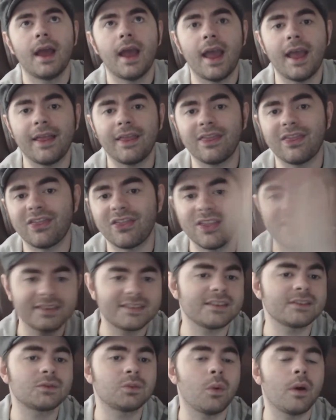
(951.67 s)
And
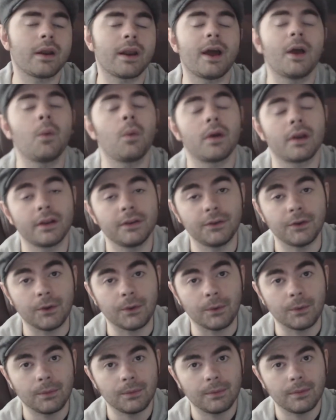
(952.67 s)
this is what I want to
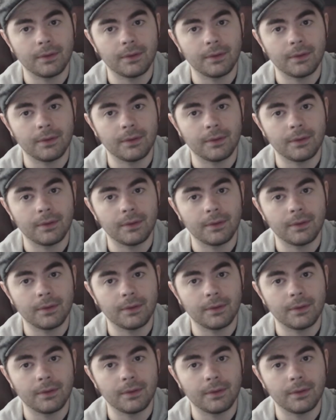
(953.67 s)
do.